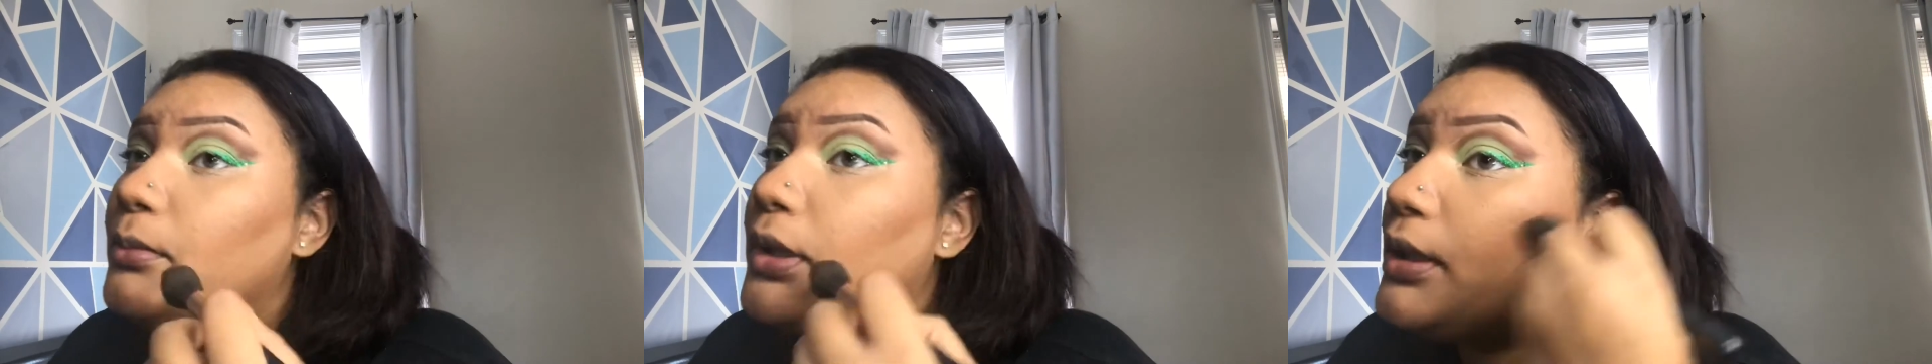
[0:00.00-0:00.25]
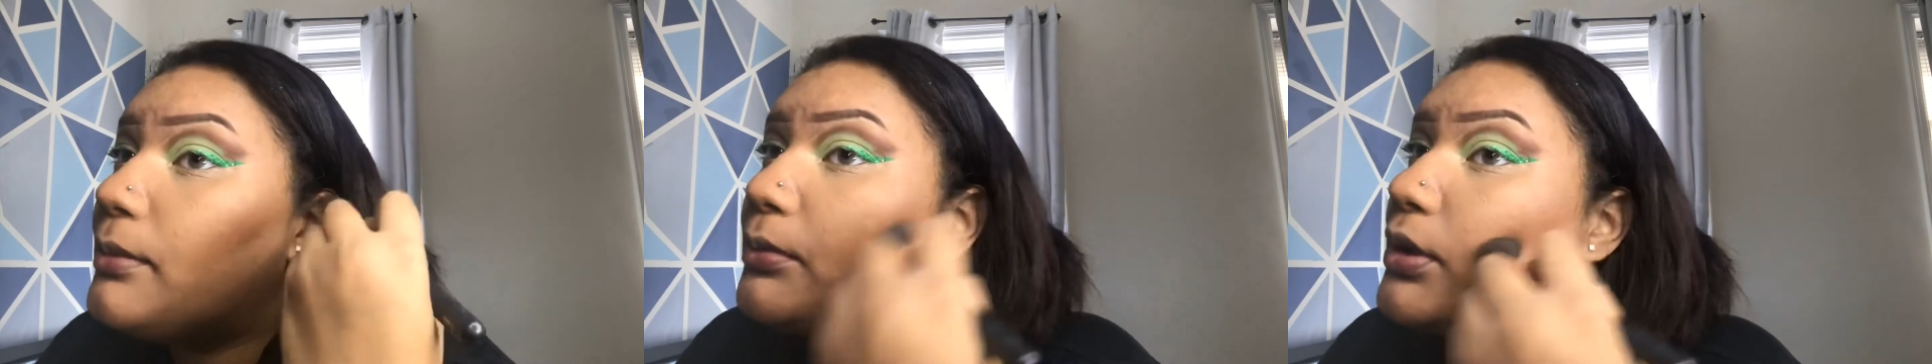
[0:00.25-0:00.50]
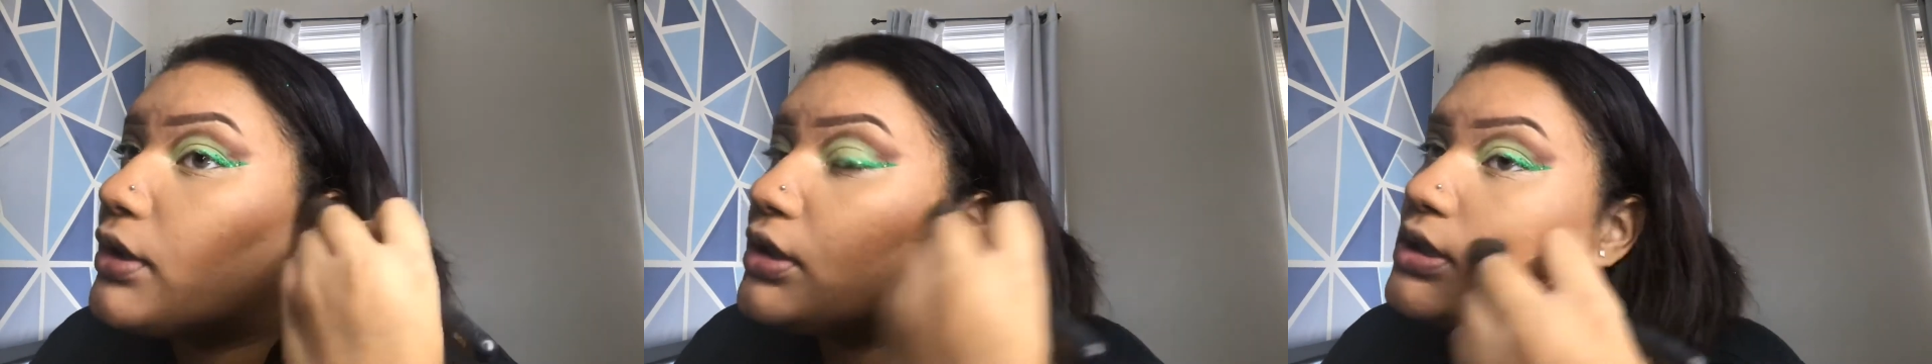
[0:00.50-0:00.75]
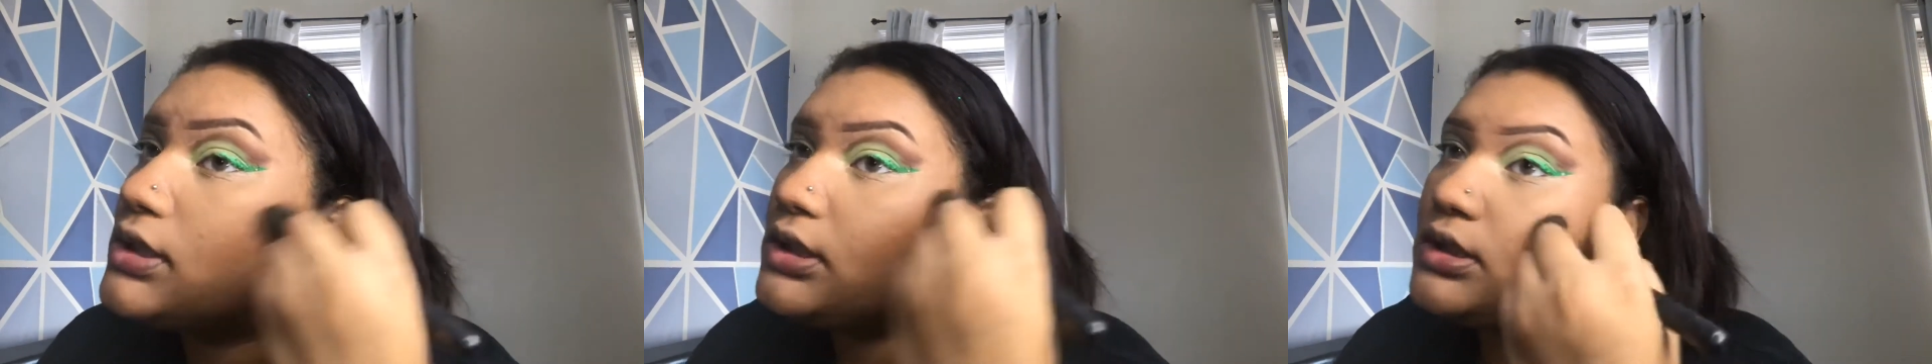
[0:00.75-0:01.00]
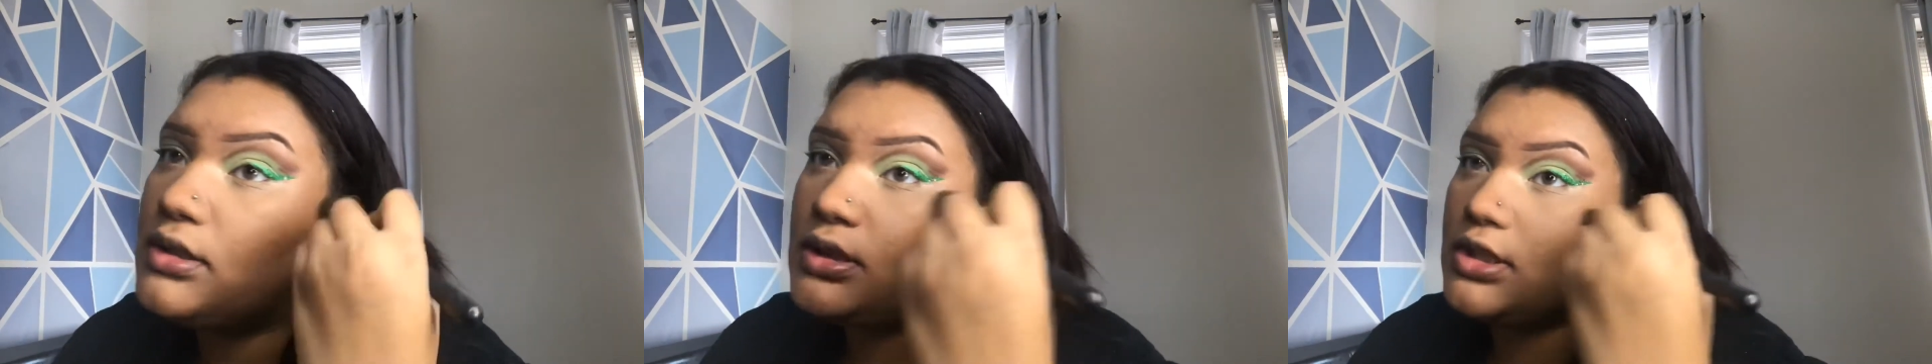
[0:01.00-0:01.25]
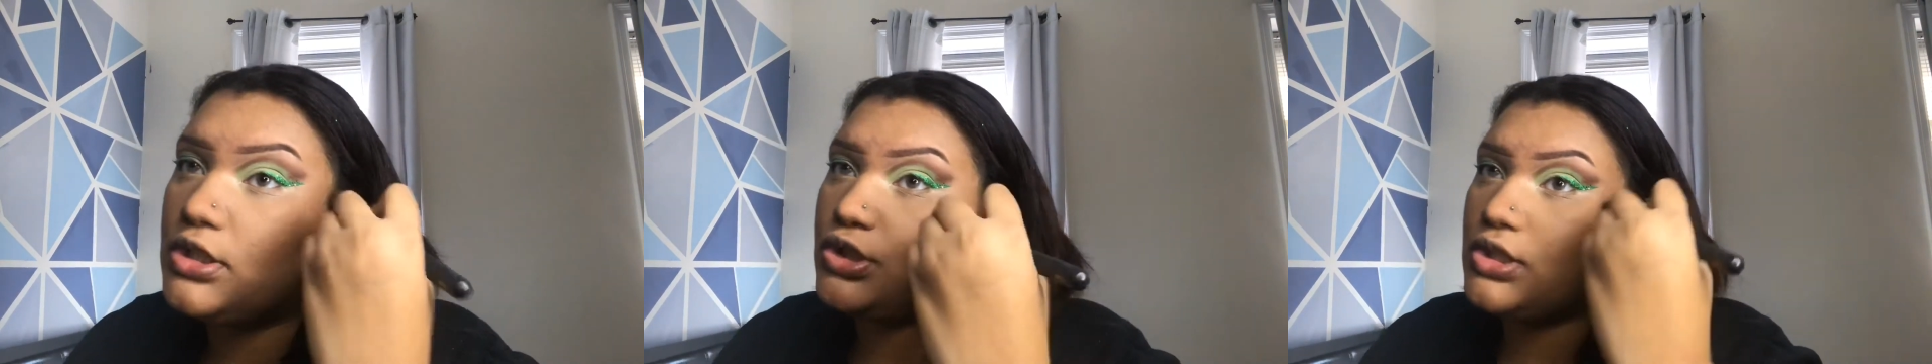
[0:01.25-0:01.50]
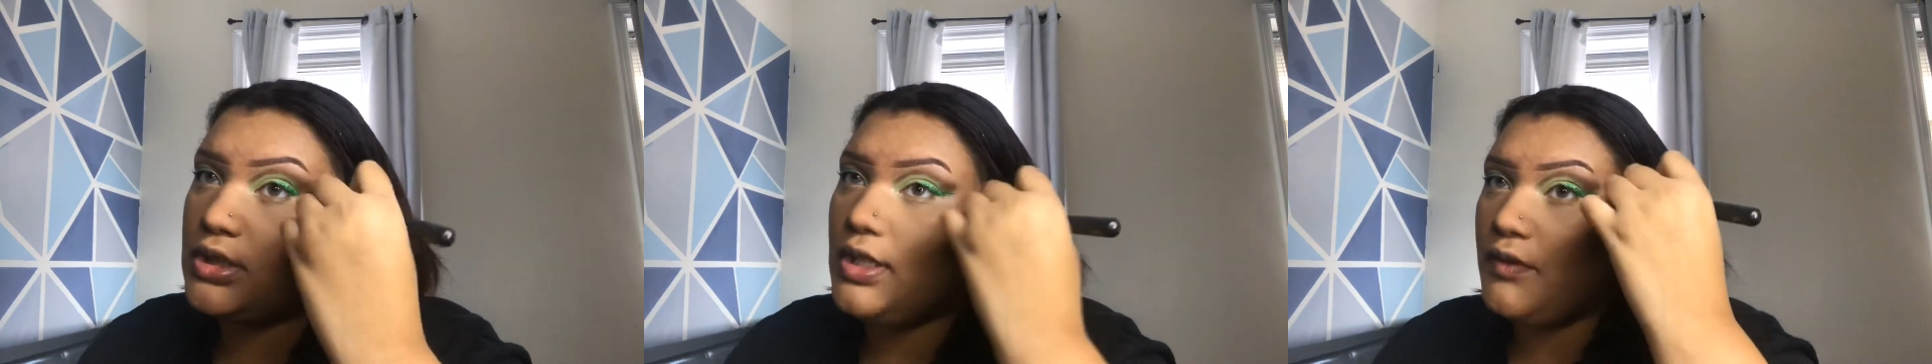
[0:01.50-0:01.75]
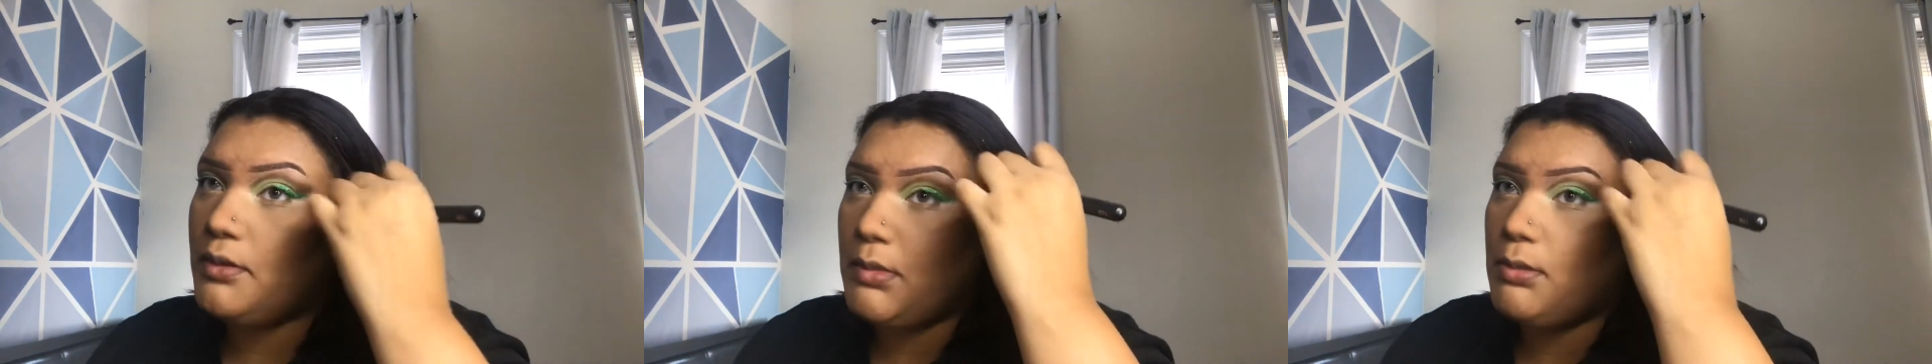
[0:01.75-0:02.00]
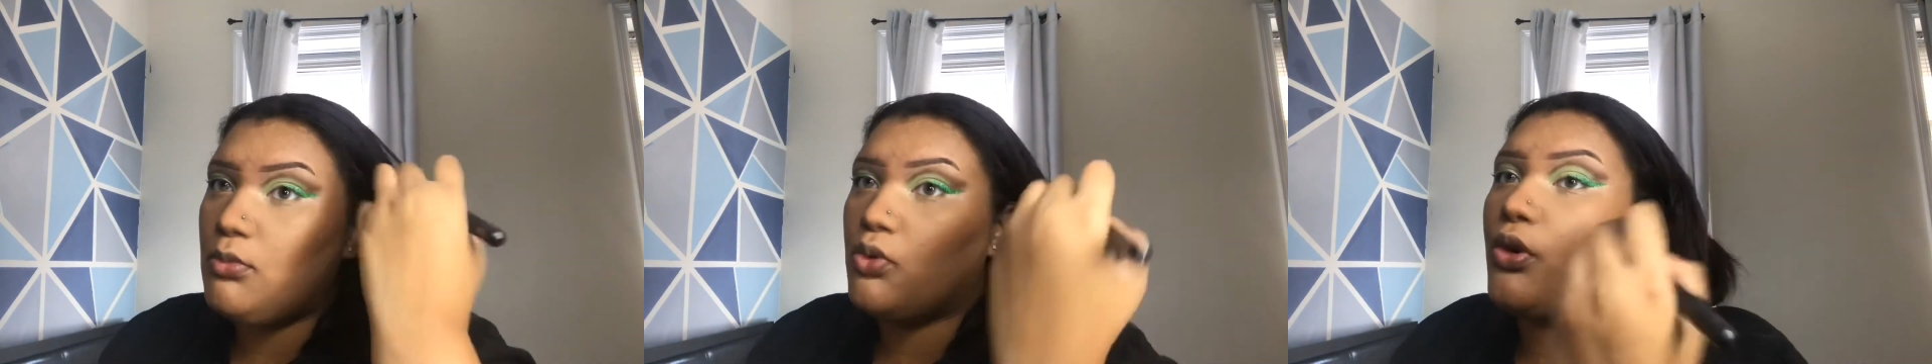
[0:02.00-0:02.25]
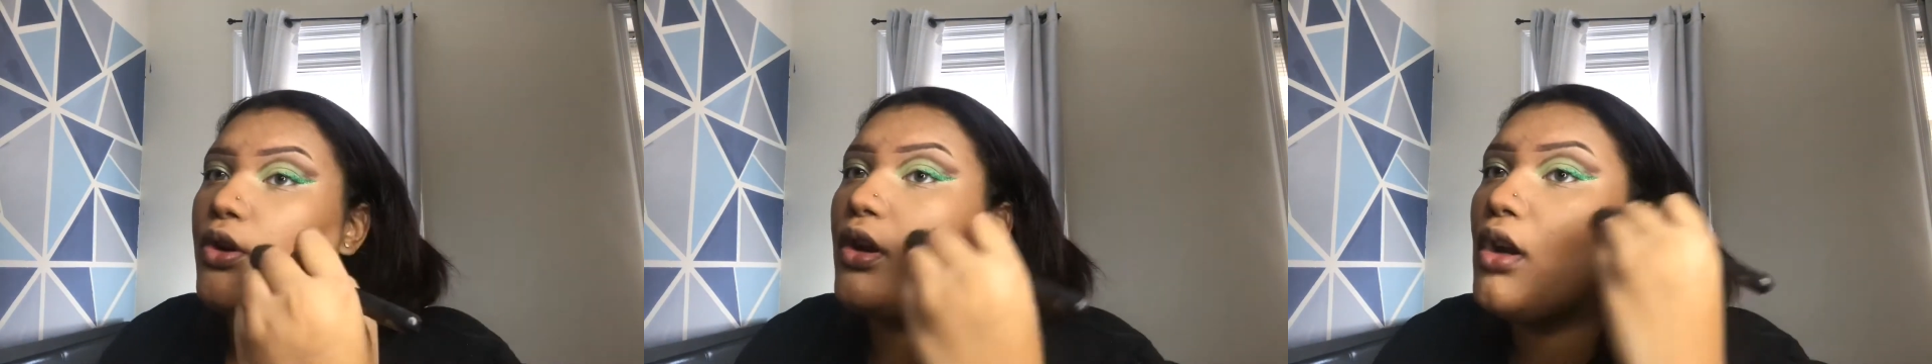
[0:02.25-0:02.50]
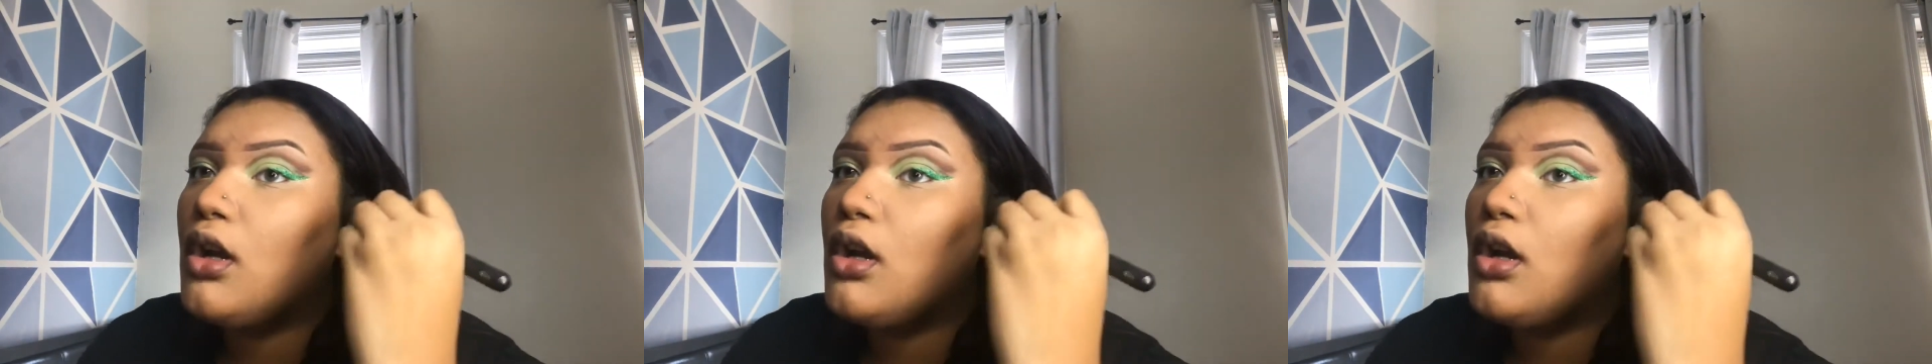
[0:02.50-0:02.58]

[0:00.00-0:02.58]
but in person this is just giving me more